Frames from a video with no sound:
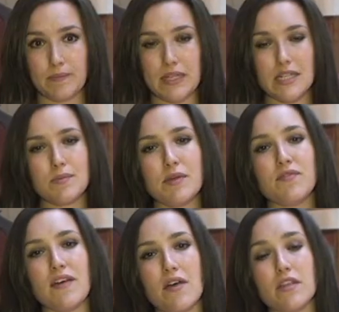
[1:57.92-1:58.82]
It has been
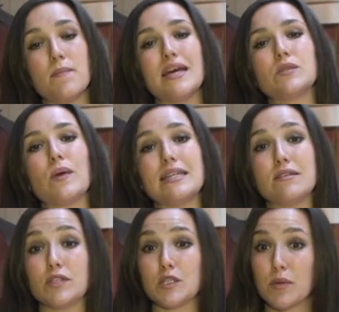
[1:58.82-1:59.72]
found that the best way
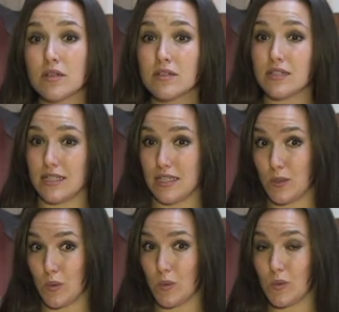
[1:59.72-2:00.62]
to respond to
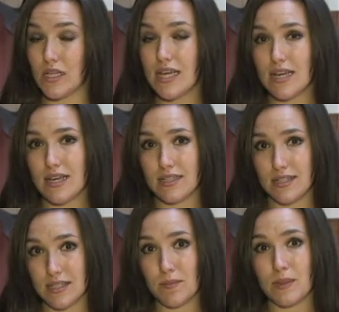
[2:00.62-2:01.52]
these calls is
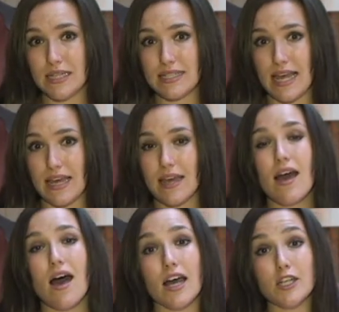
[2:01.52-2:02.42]
to simply say,
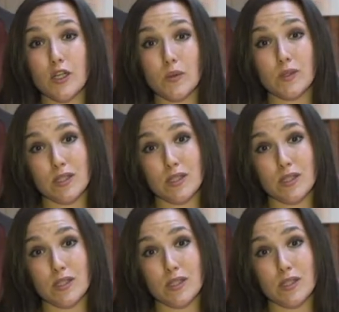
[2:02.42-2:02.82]
"I don't